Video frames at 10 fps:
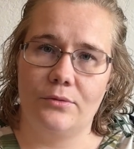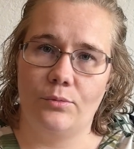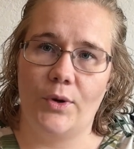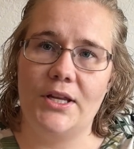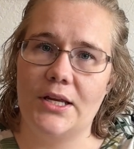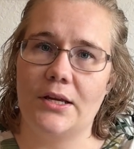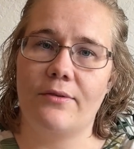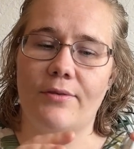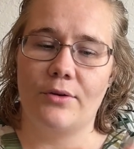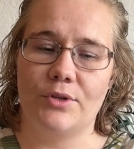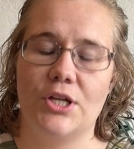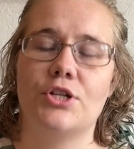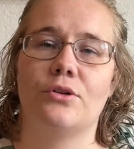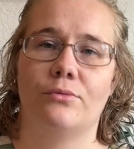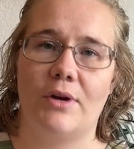we need
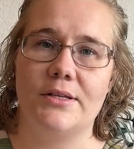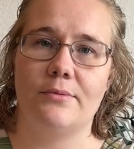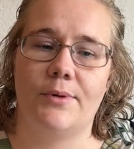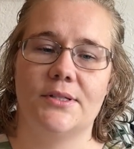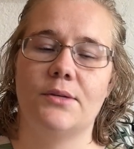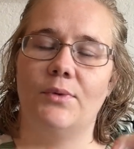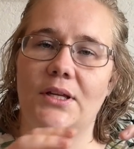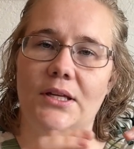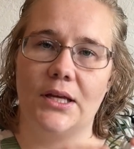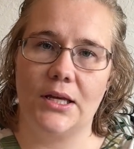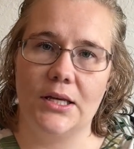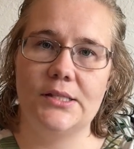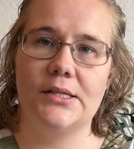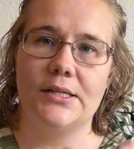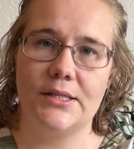foundational recipes and we need
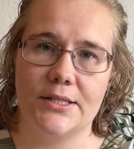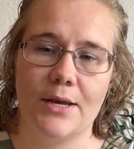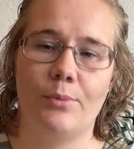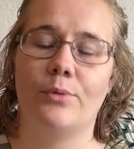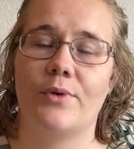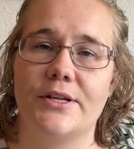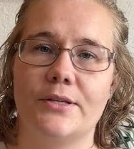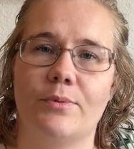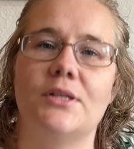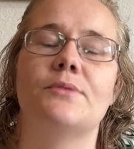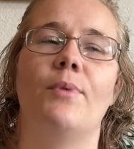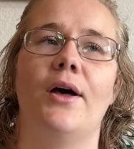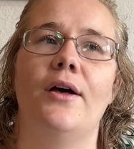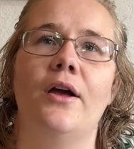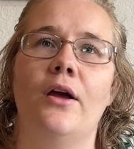easy staple recipes,
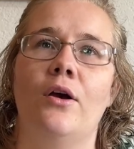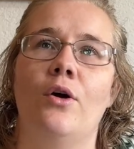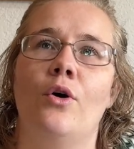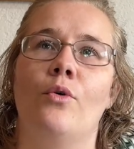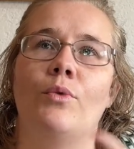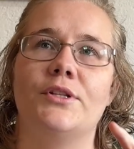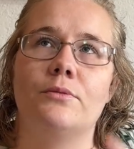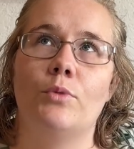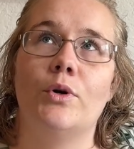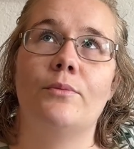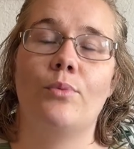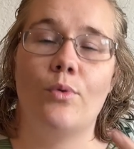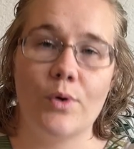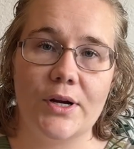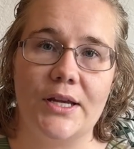but what's more
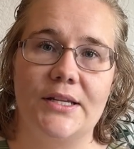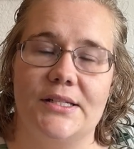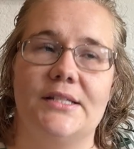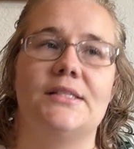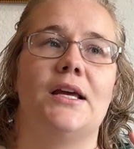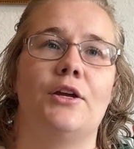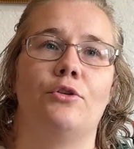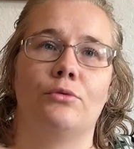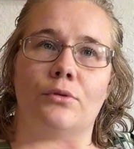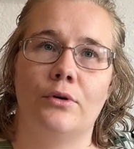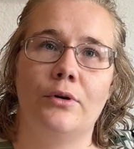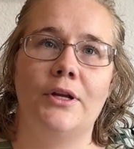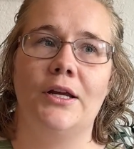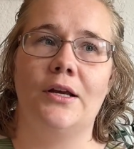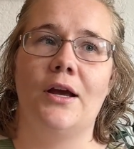important is that you're
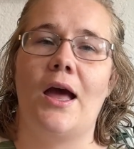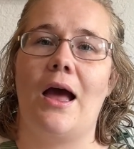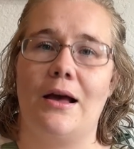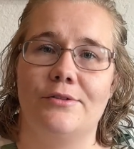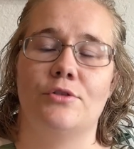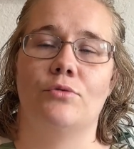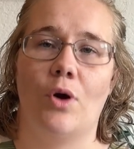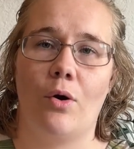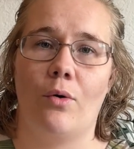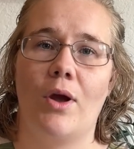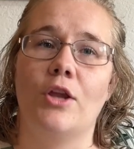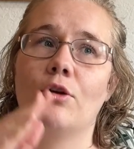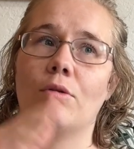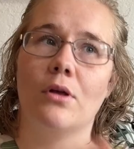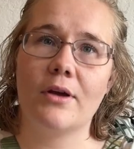learning as you go and
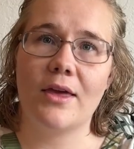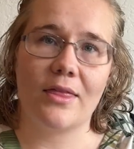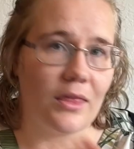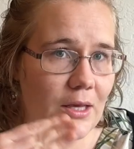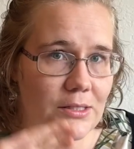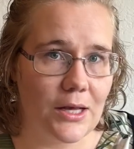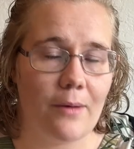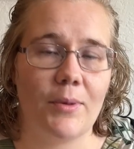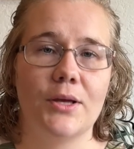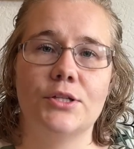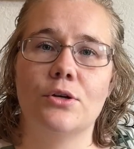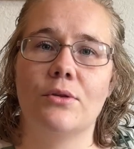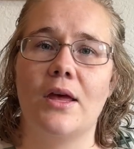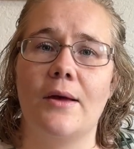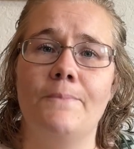you're looking things up so
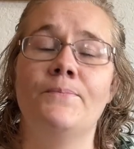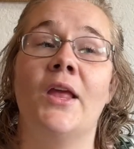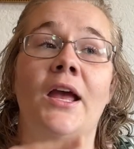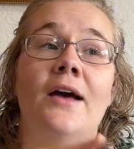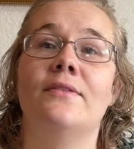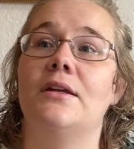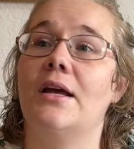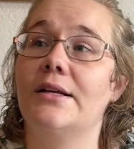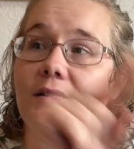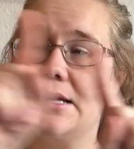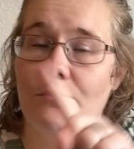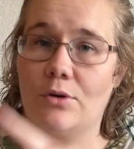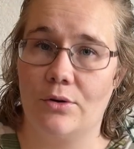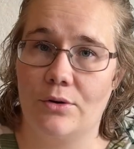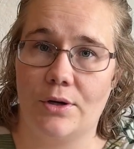that the next time you
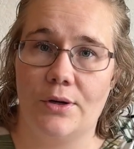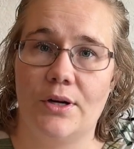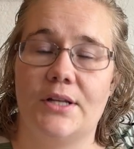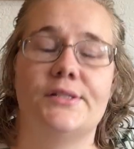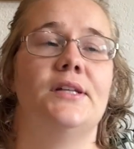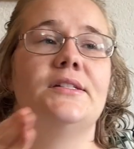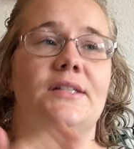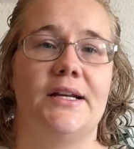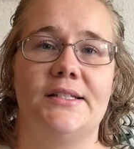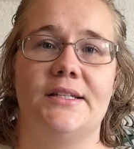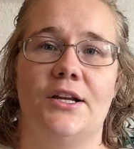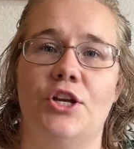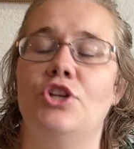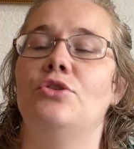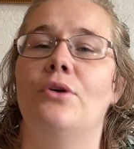go to cook and it says dice an
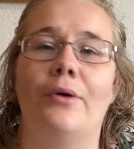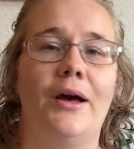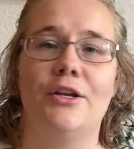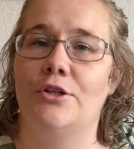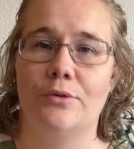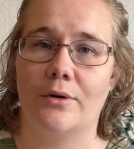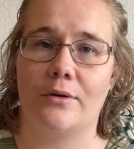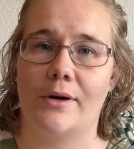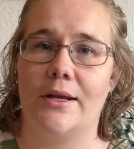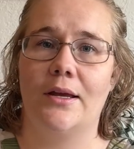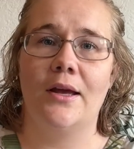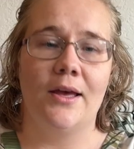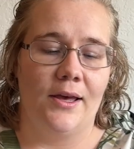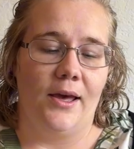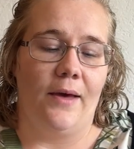onion, you know how to do it already.
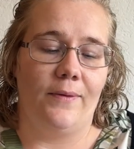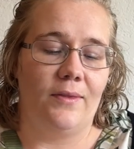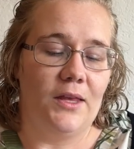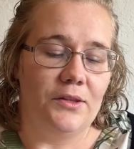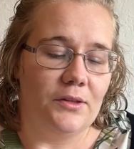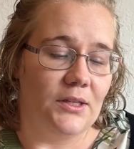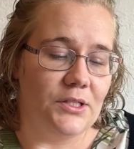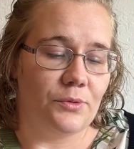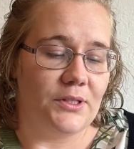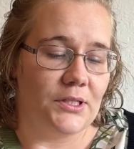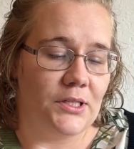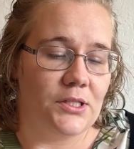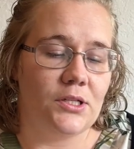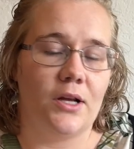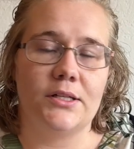And then this one says
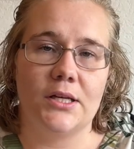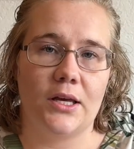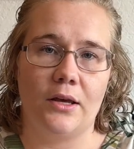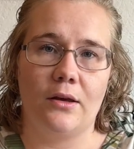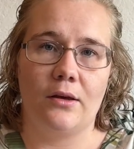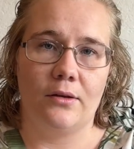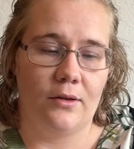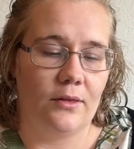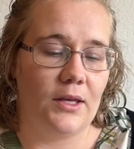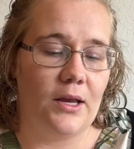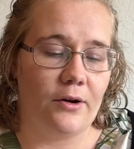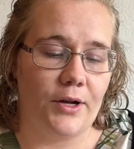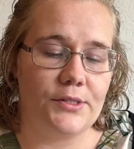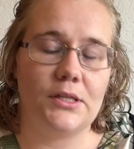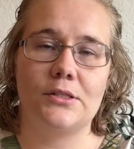saute the
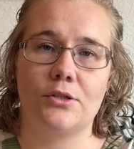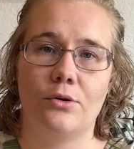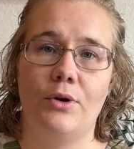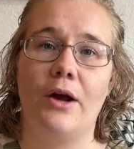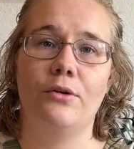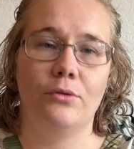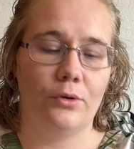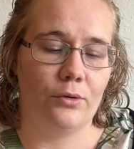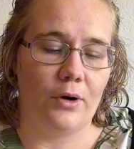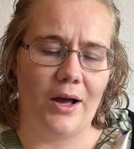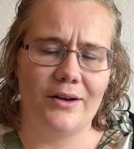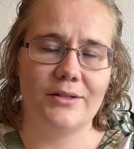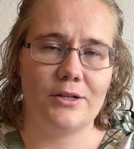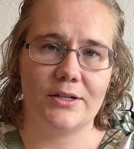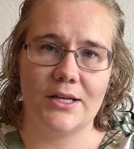carrots. And so now you Google how to
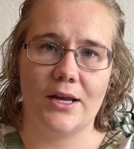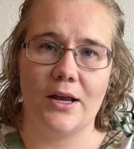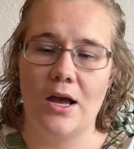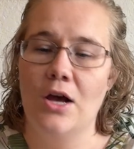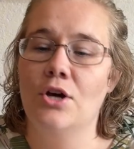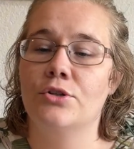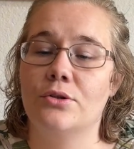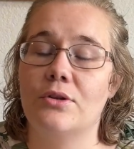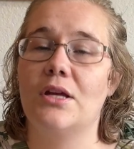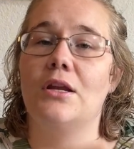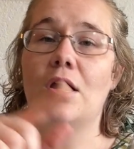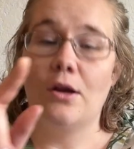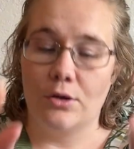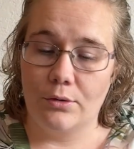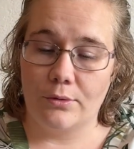saute. So then
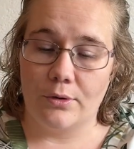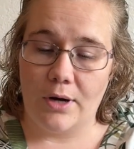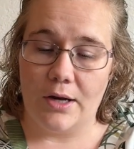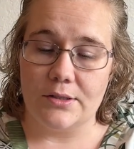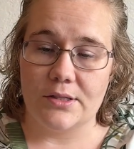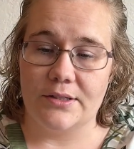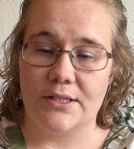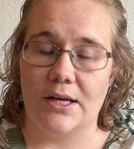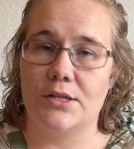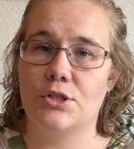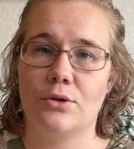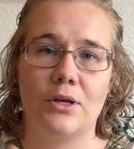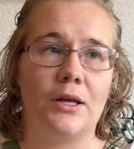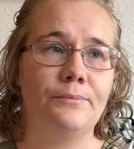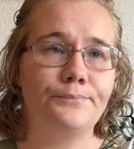you learn how to saute. So
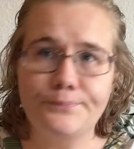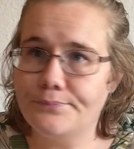then